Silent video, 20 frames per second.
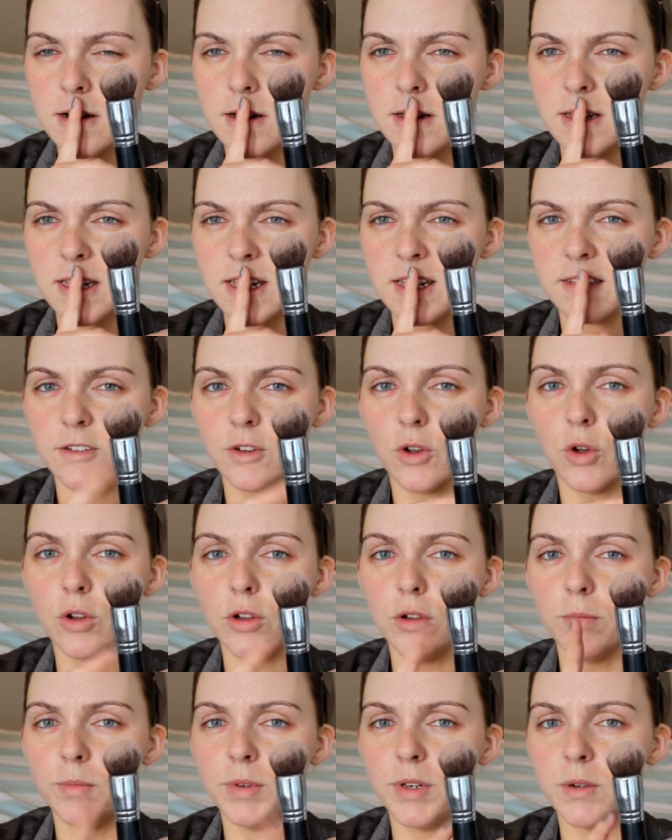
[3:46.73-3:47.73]
I think it's
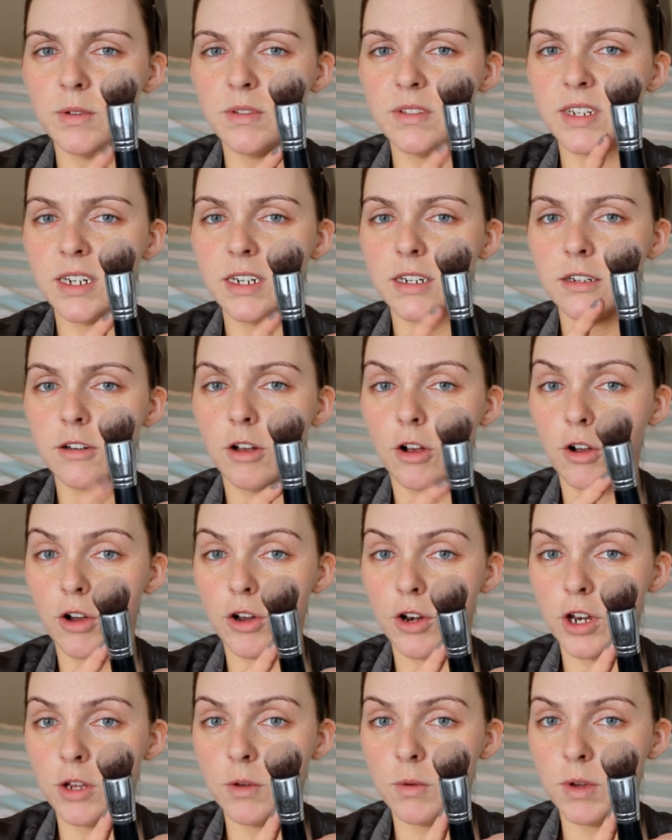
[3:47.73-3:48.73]

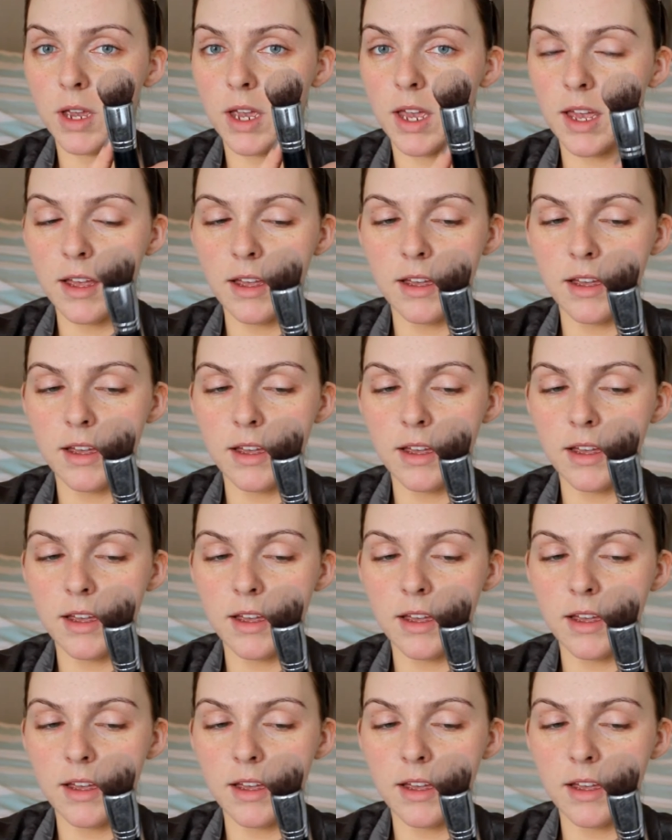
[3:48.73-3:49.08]
cultbeauty.co.uk,